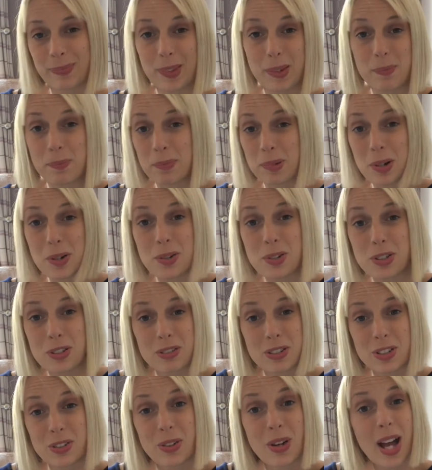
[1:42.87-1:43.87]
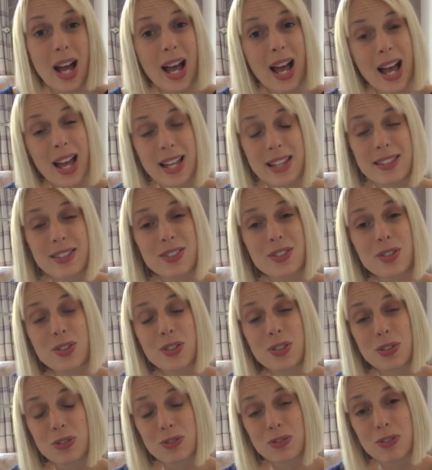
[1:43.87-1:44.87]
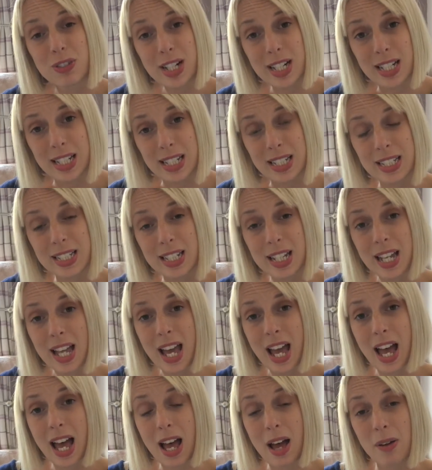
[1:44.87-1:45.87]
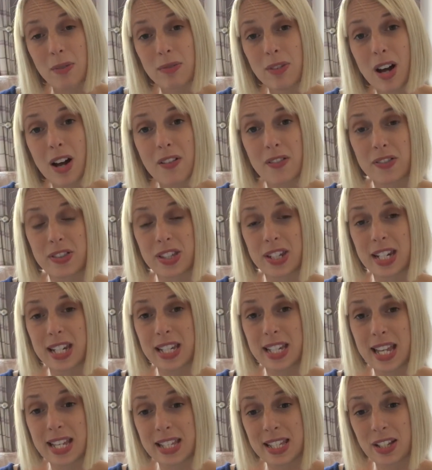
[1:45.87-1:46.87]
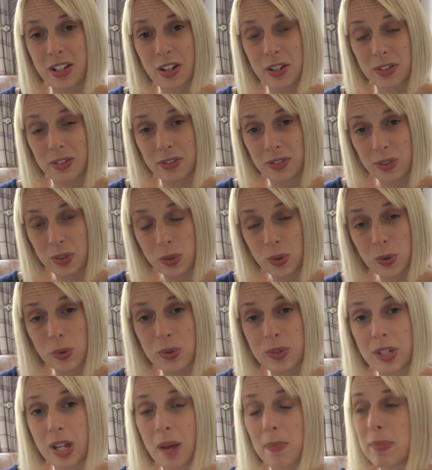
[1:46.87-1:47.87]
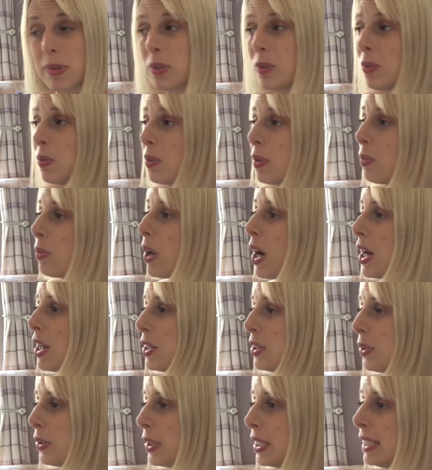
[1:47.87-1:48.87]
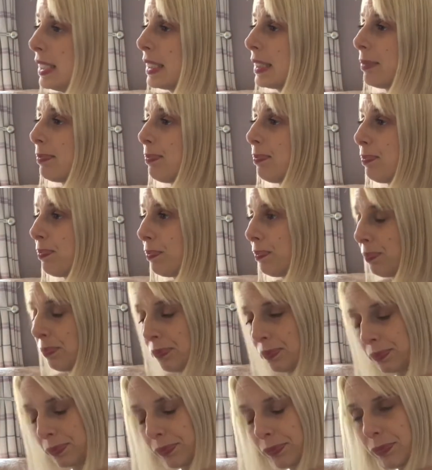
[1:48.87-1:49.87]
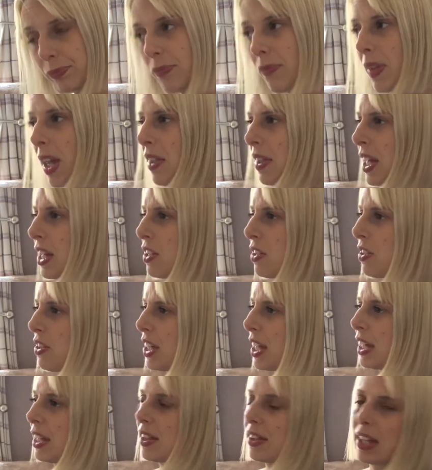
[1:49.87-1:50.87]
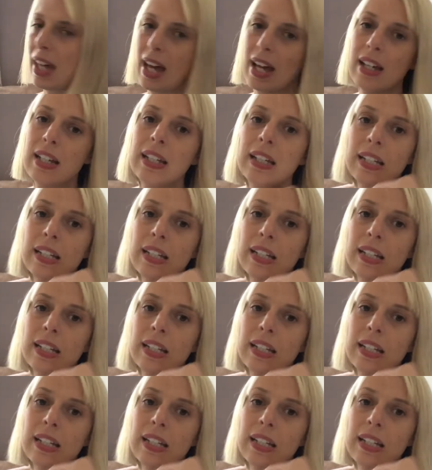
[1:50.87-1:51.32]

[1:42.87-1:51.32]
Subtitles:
brochure in your hand to read, rather than it getting kind of caught up in all the white noise that you think that